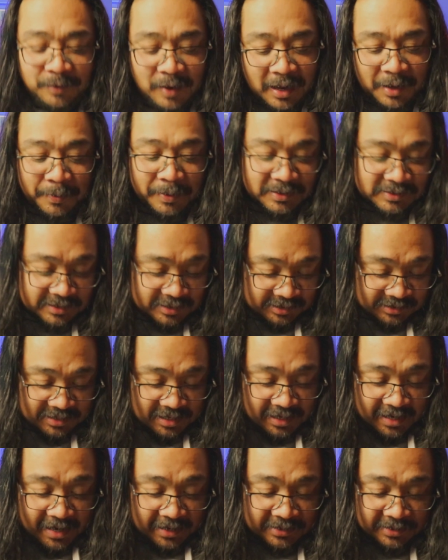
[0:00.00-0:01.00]
Well, I don't want to say she's
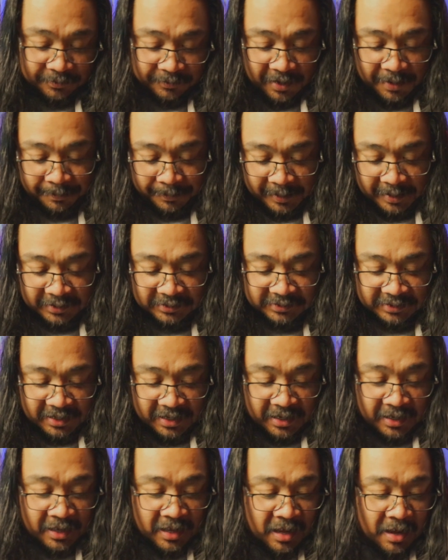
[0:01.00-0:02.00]
not acting right,
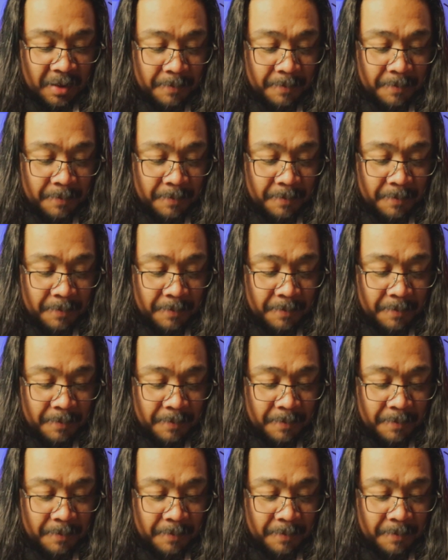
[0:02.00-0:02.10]
but